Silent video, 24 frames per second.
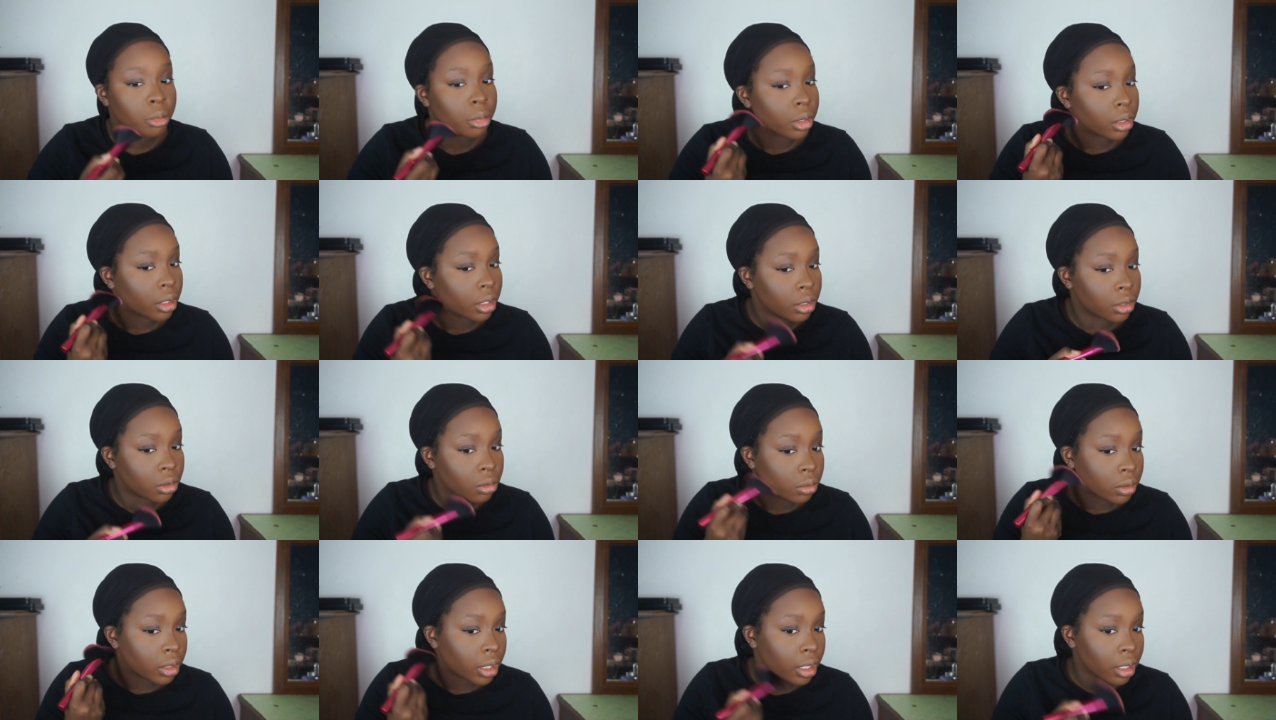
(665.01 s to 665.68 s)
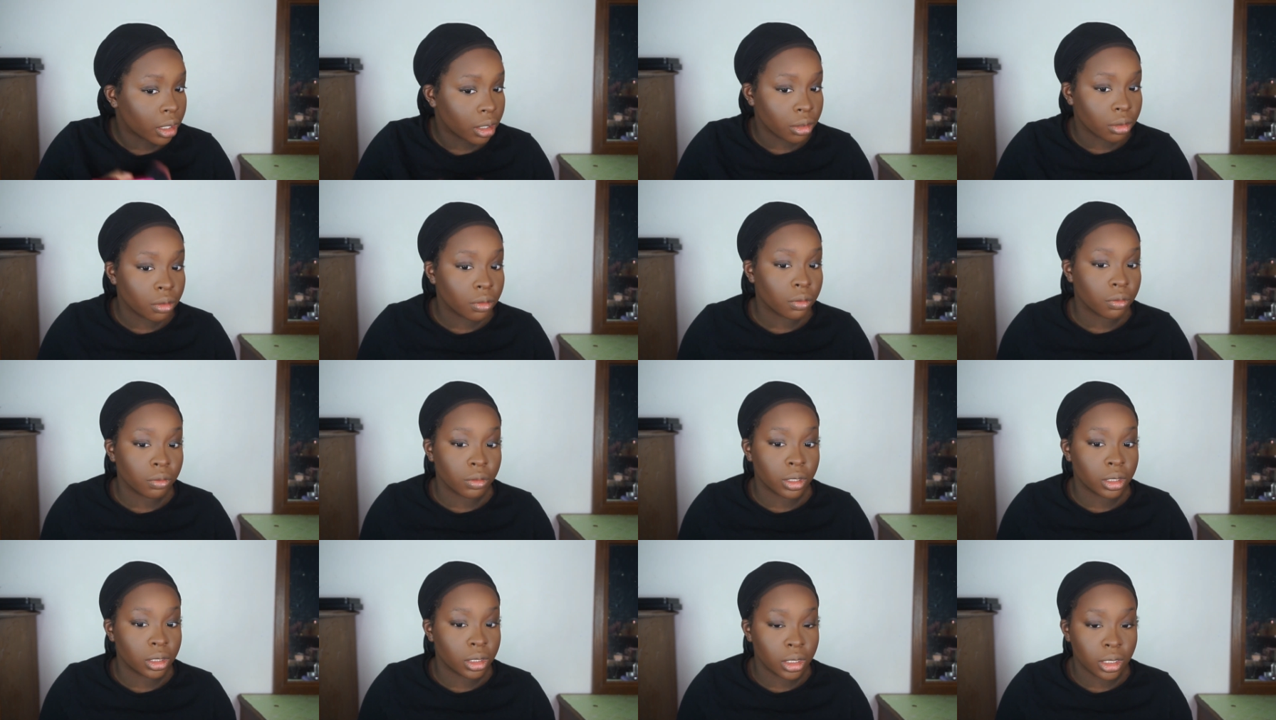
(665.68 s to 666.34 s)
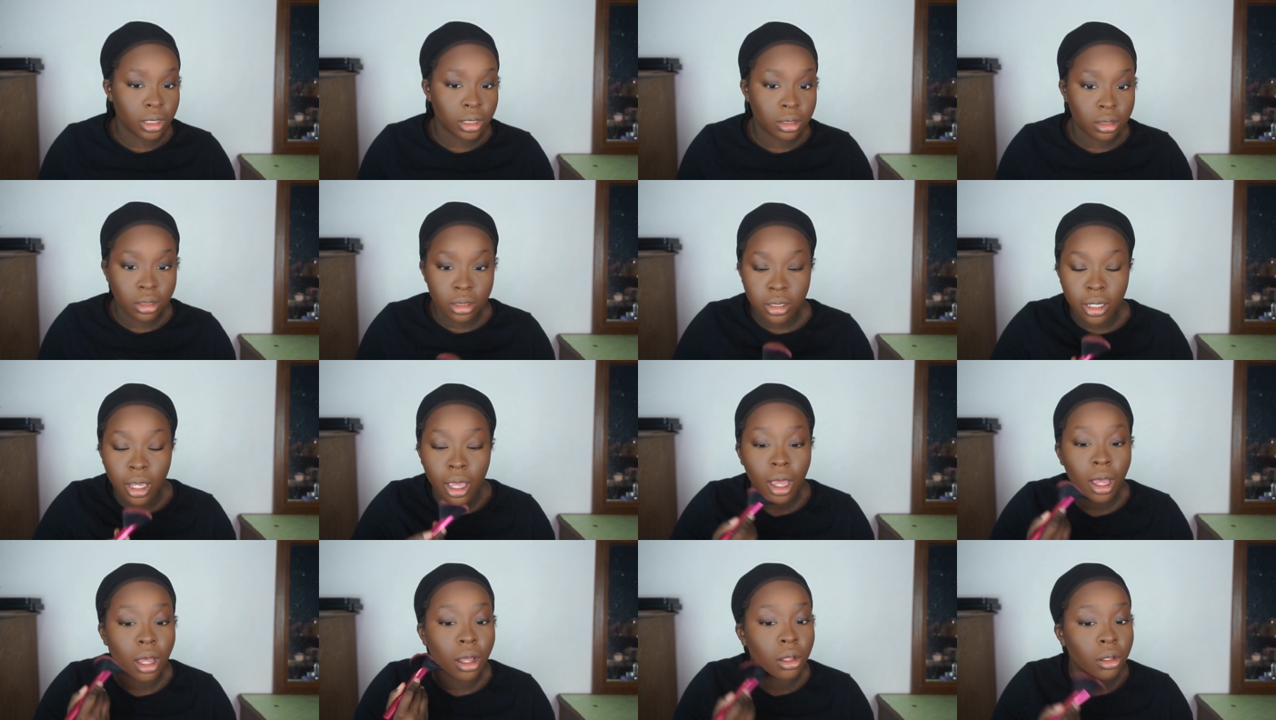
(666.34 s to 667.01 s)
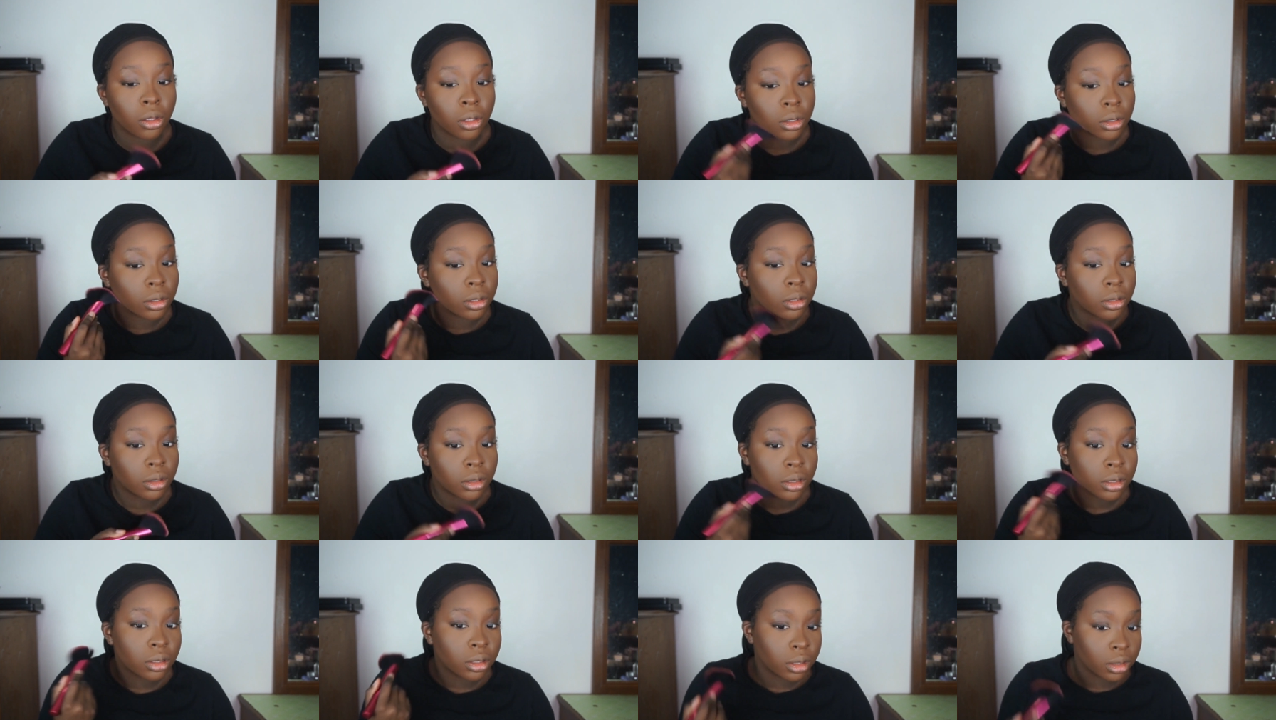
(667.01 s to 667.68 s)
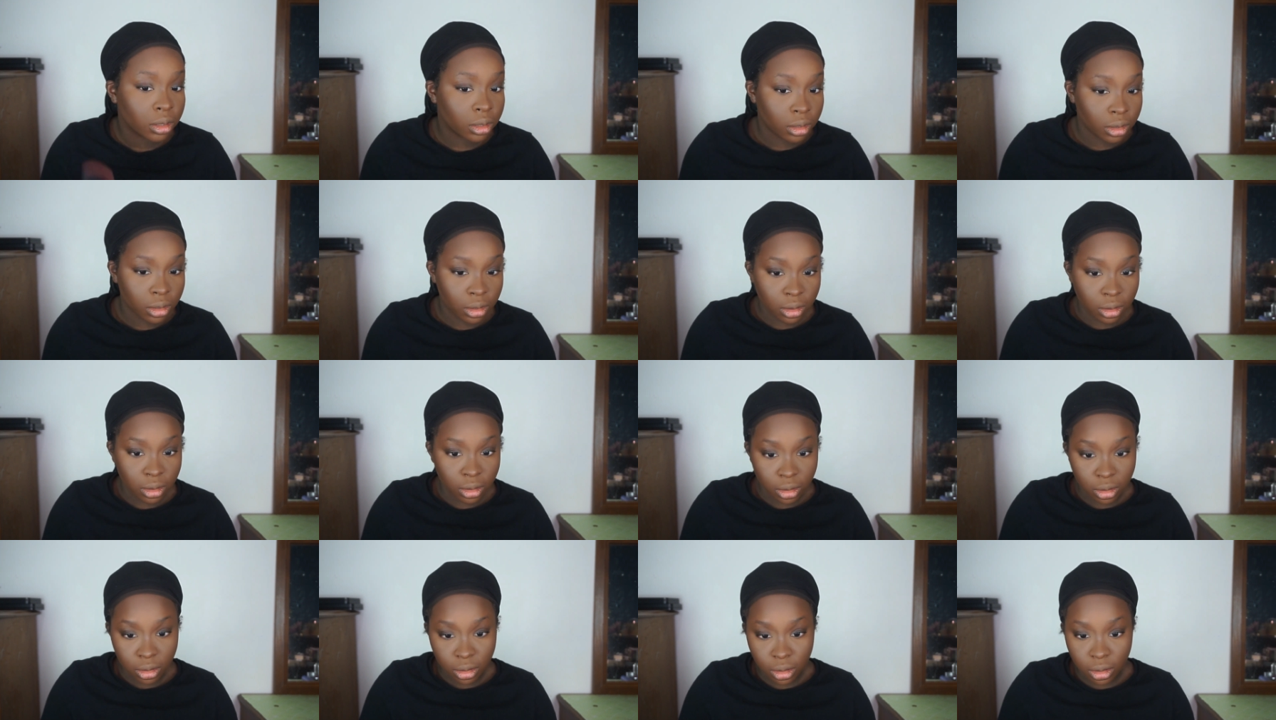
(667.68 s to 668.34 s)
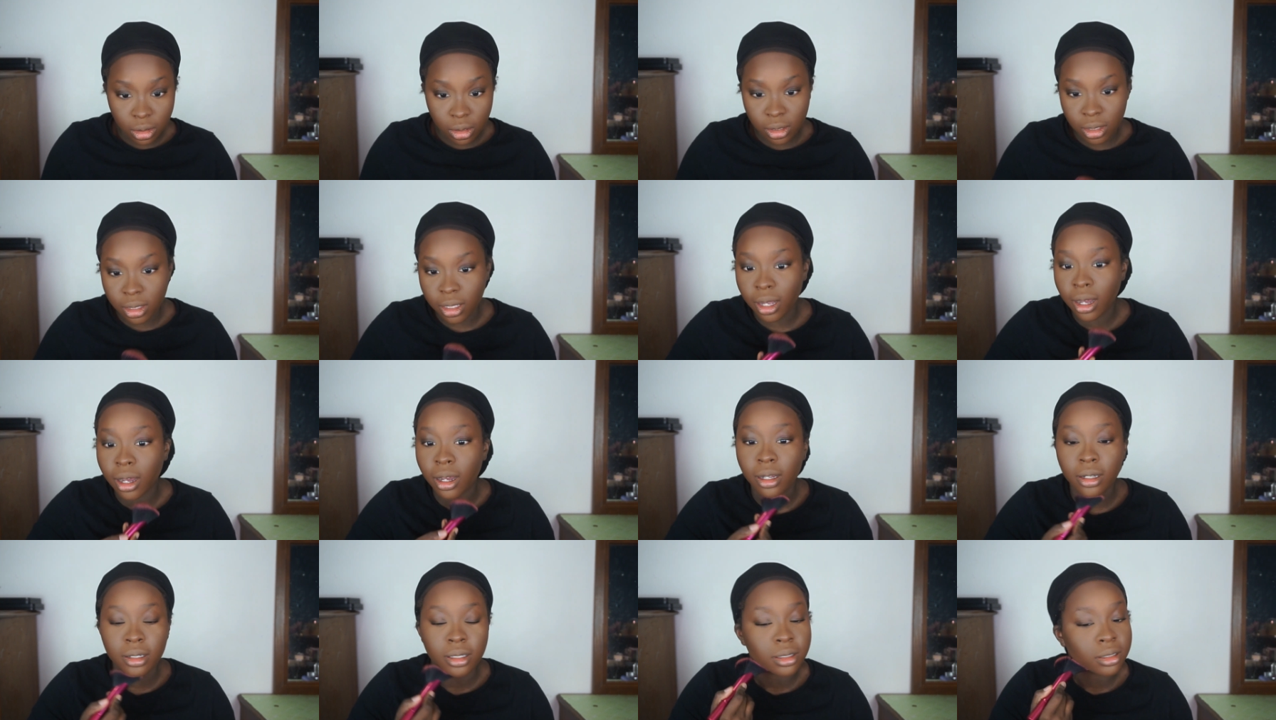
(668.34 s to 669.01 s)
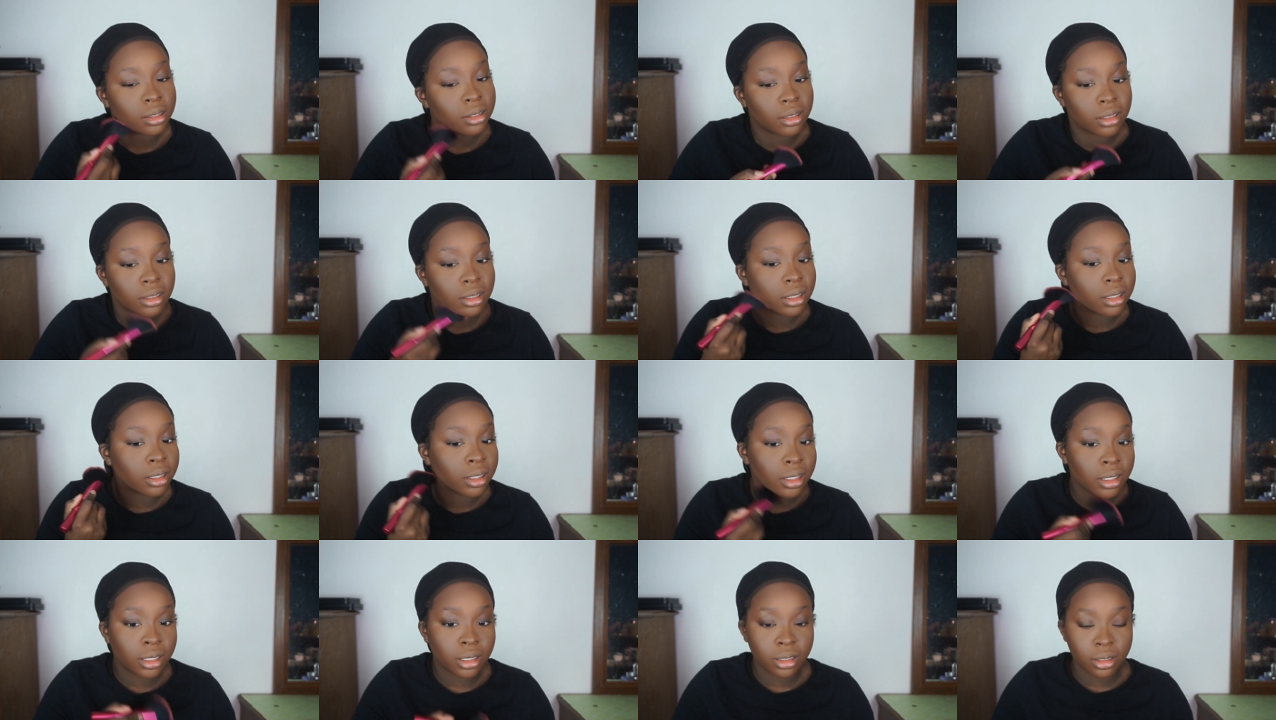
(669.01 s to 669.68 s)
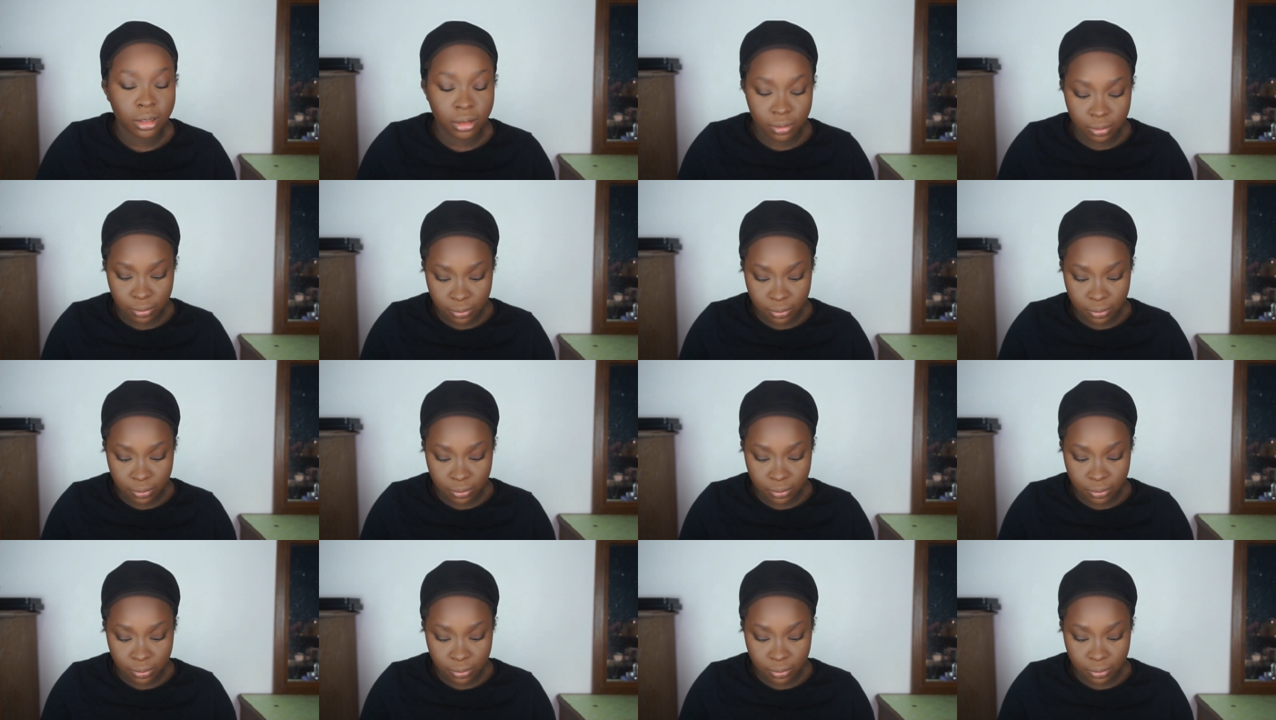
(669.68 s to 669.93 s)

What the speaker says: but like you can't really tell that it's there.